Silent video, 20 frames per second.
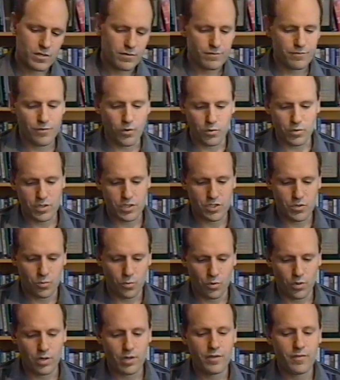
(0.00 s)
focused
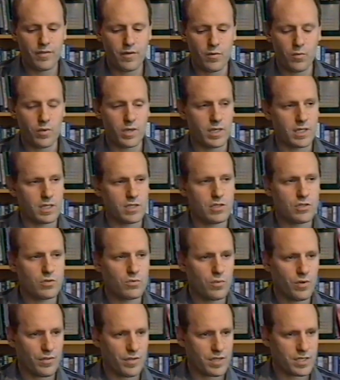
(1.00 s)
work that we need to
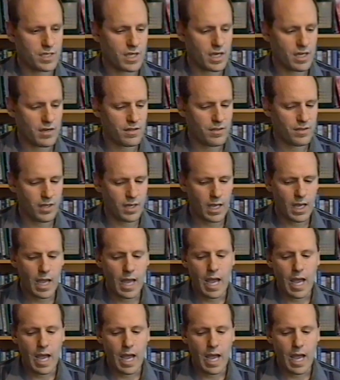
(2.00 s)
with this kind of thing?